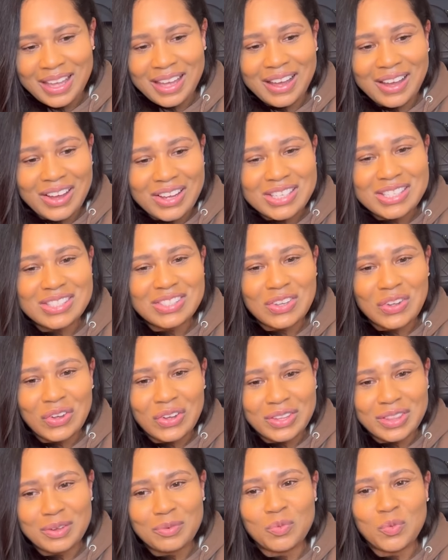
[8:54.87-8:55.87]
I saw
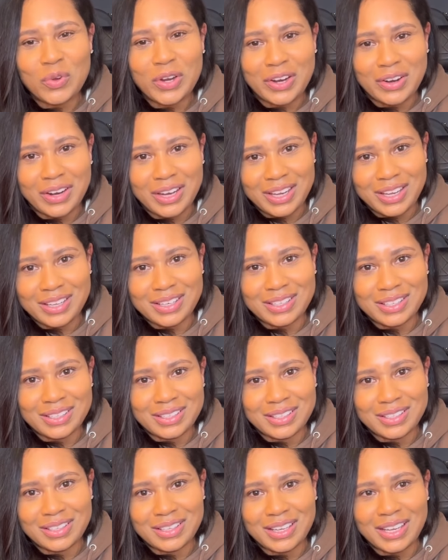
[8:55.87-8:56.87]
them wearing it
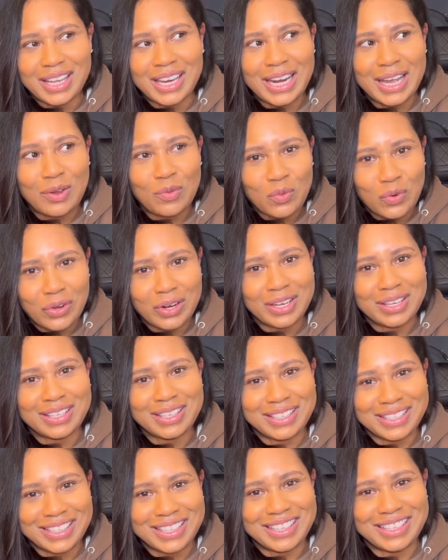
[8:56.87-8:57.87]
and I wanted
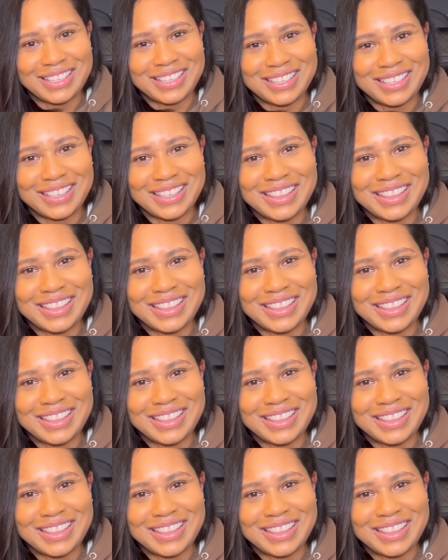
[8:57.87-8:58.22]
it again.